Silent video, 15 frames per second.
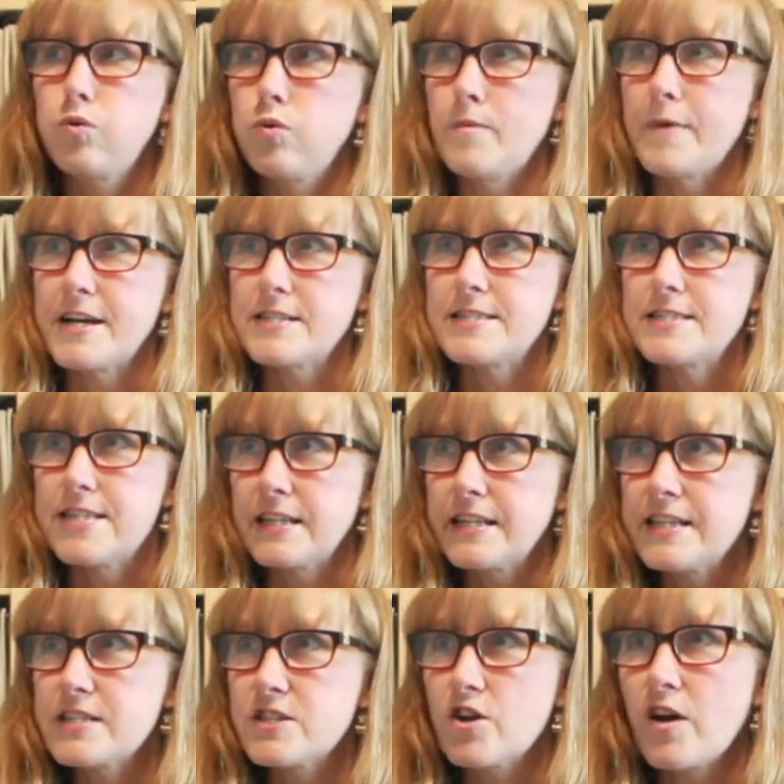My
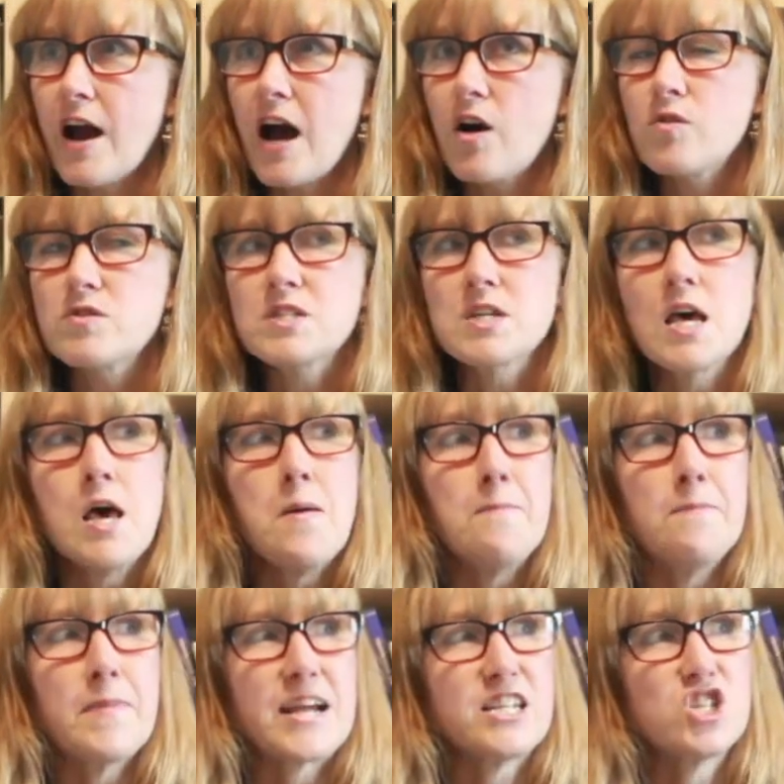sillies are out,
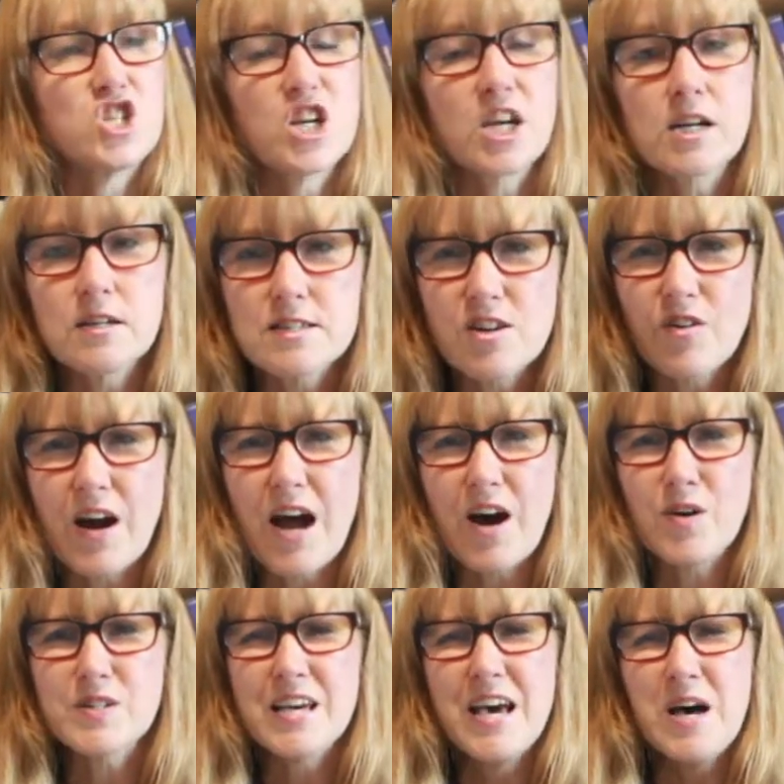my jiggles are
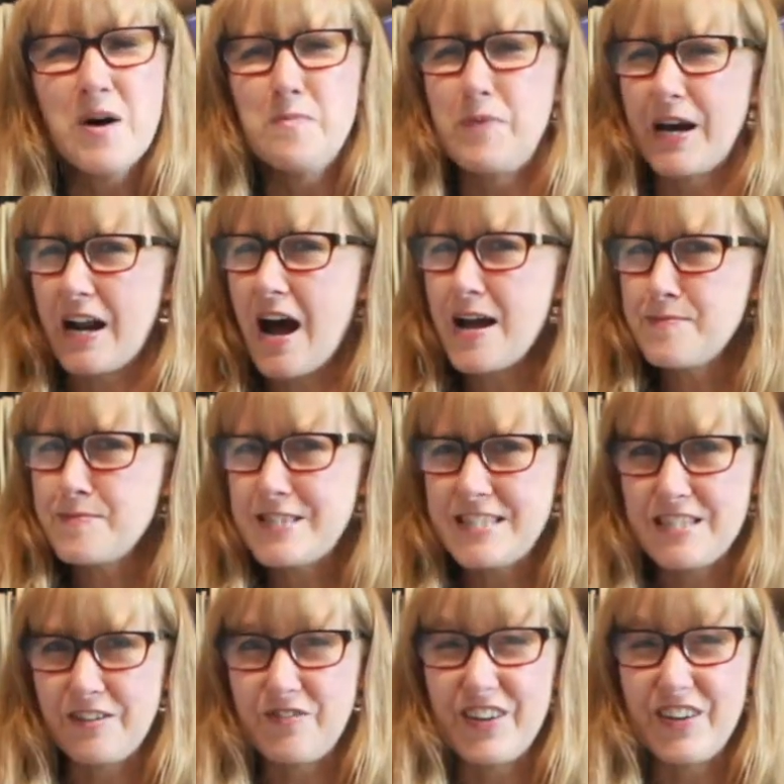out, but I'm
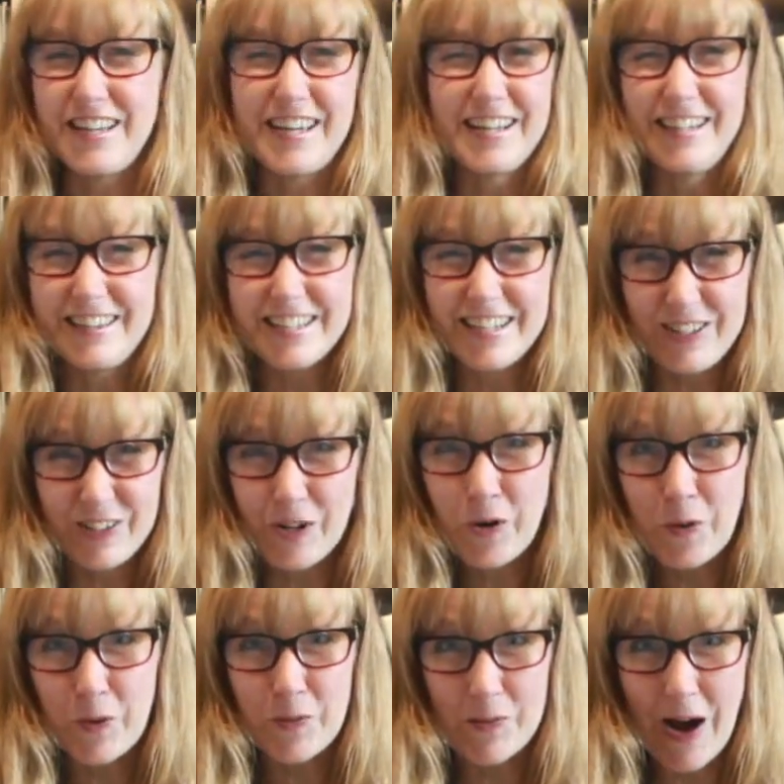still feeling a little
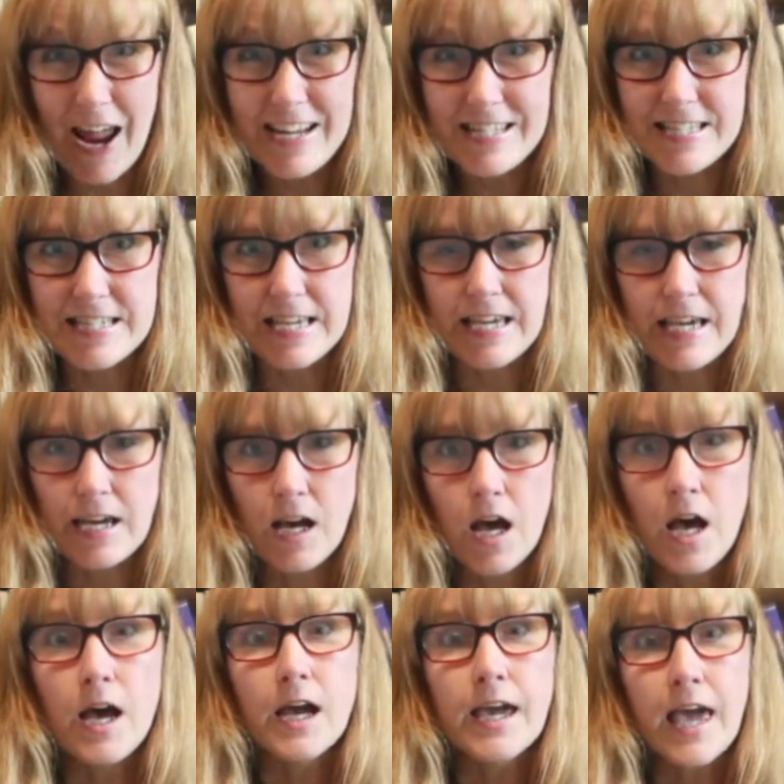crazy.
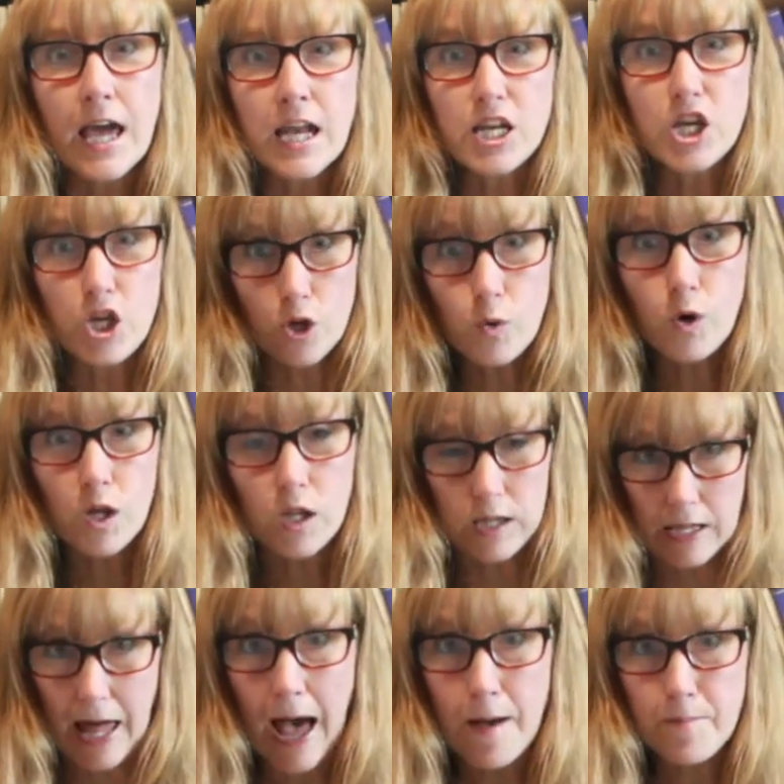Can you
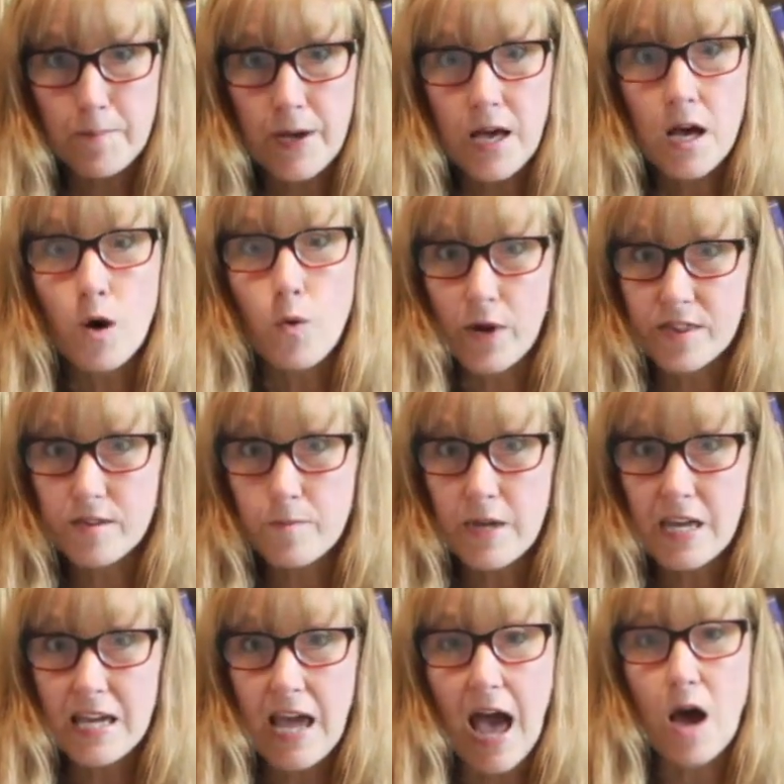clap with
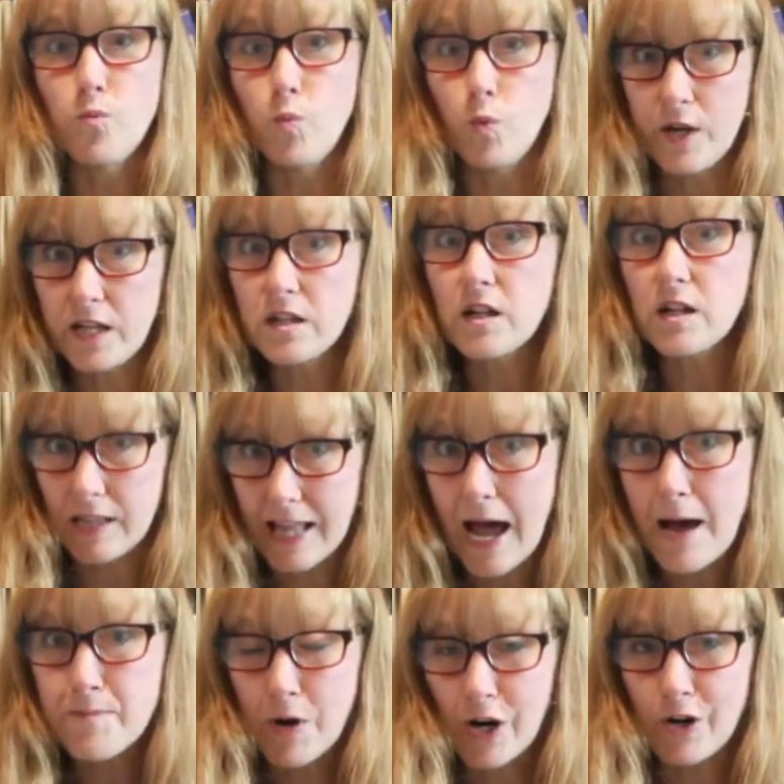me? And we'll
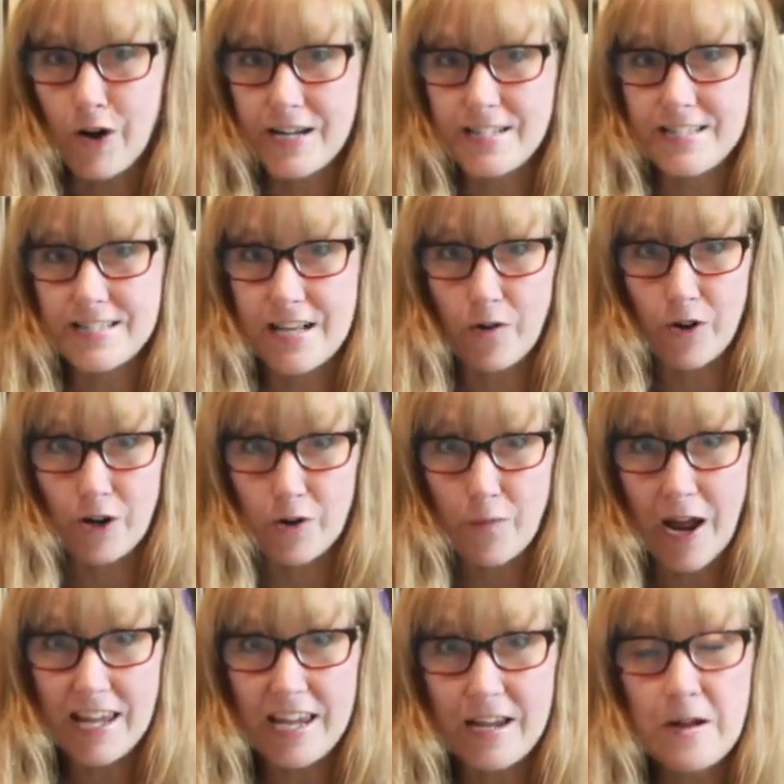clap our crazies out. Are you
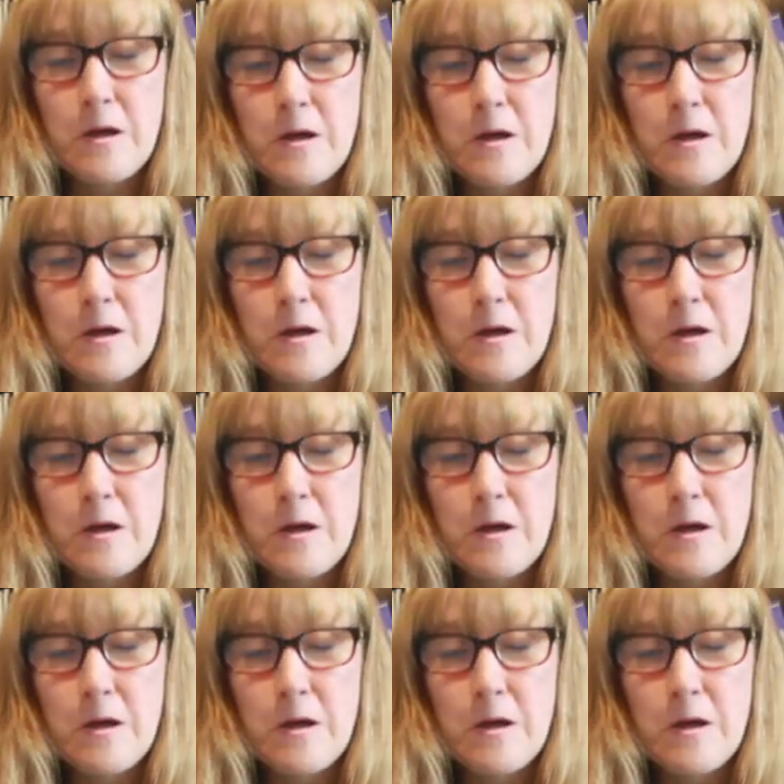ready?